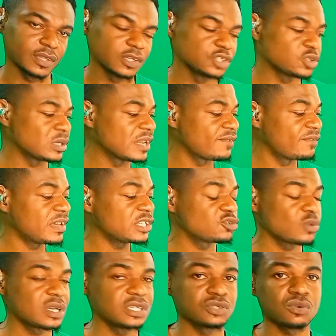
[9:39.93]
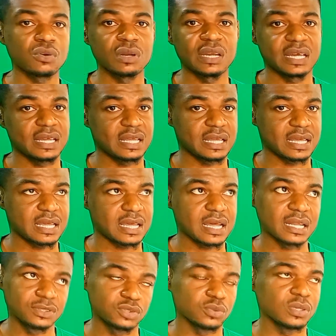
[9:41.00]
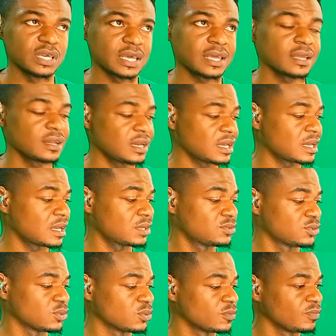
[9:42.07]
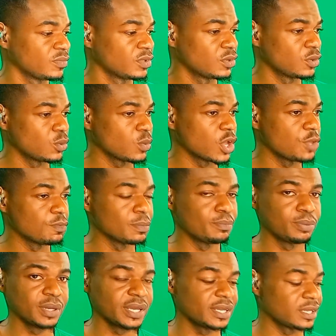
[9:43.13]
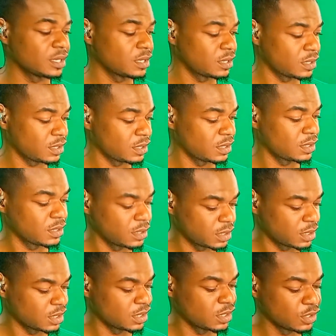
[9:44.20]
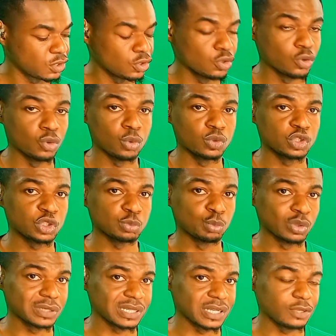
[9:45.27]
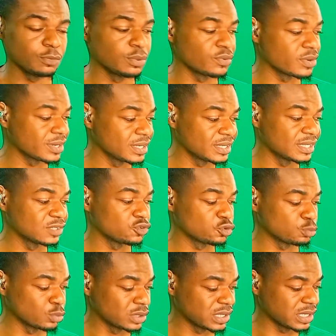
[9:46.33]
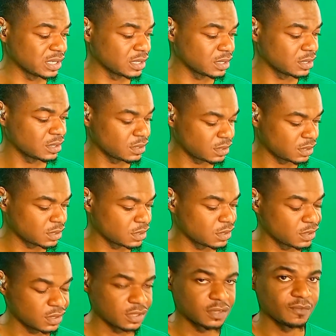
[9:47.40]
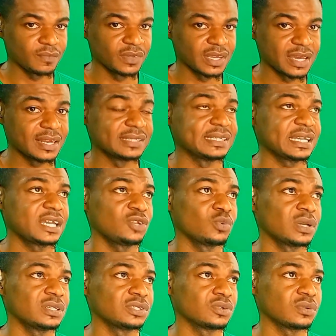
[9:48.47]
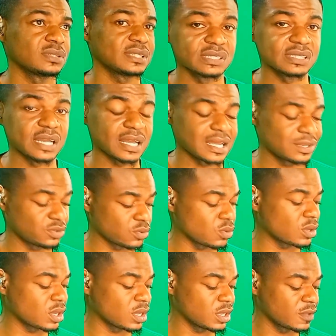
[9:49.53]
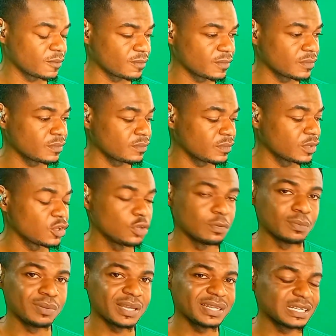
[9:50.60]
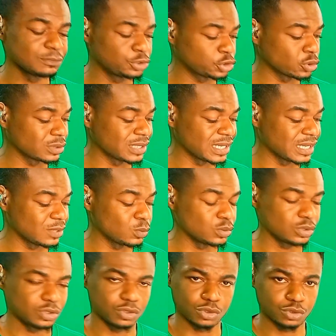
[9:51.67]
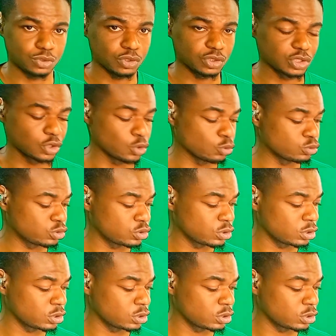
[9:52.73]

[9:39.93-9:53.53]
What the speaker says: So the first one is called Legato, yeah, Legato, where you be playing your notes smoothly, you be running them smoothly. And the second one is called staccato, okay? You be playing them shortly, just the note.